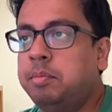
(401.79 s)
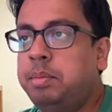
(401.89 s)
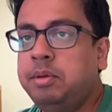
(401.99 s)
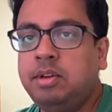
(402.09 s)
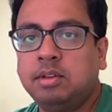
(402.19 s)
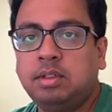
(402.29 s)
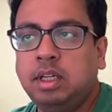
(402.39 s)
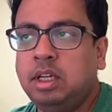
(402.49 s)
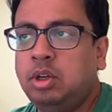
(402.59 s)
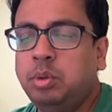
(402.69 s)

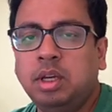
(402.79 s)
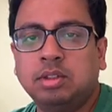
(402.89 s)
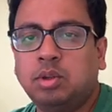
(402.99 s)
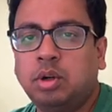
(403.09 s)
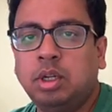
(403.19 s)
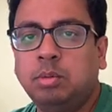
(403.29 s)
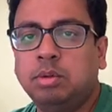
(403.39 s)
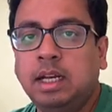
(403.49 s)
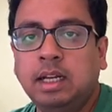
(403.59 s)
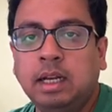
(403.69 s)
previously doing a sorting
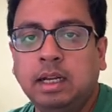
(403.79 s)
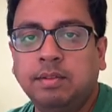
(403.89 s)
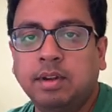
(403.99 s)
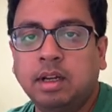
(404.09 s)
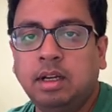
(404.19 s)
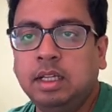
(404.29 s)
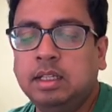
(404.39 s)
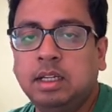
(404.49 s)
was really difficult either